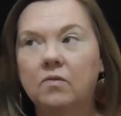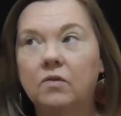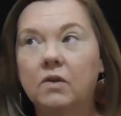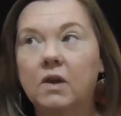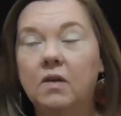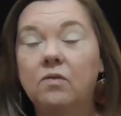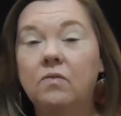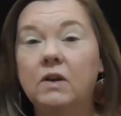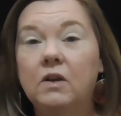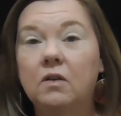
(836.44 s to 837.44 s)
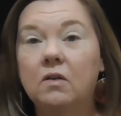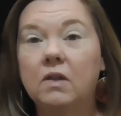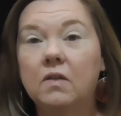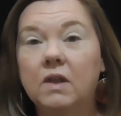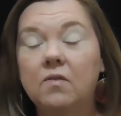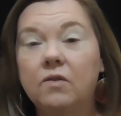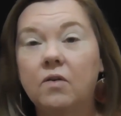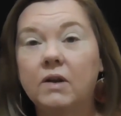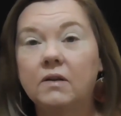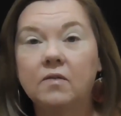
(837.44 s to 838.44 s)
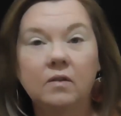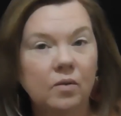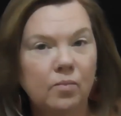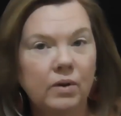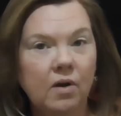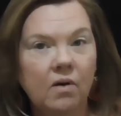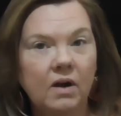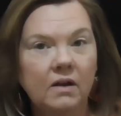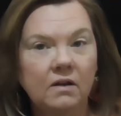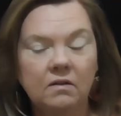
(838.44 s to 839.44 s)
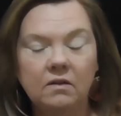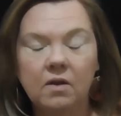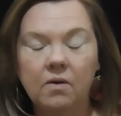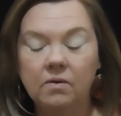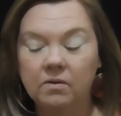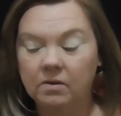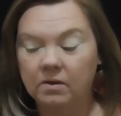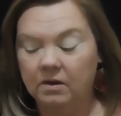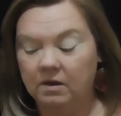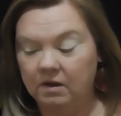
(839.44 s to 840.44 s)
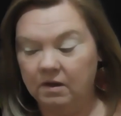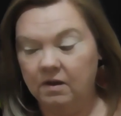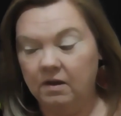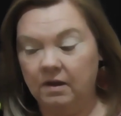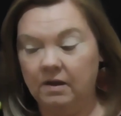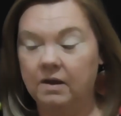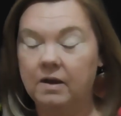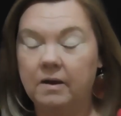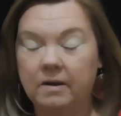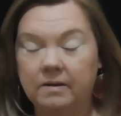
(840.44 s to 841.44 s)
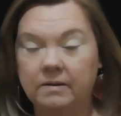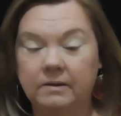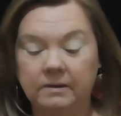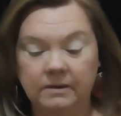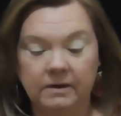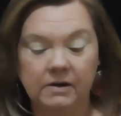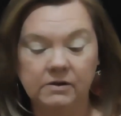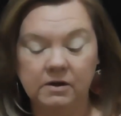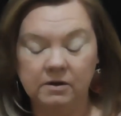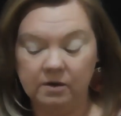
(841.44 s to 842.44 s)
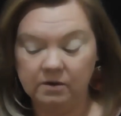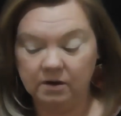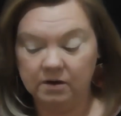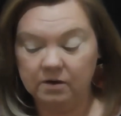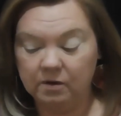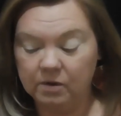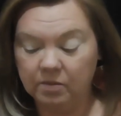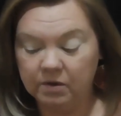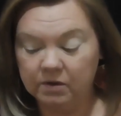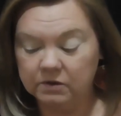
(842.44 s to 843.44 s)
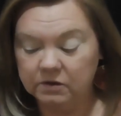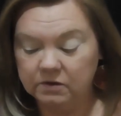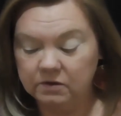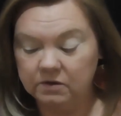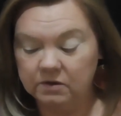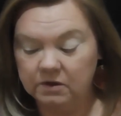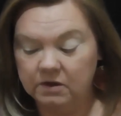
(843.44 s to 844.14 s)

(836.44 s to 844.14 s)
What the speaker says: for every video that they find doesn't comply. So I don't know what I'm going to do.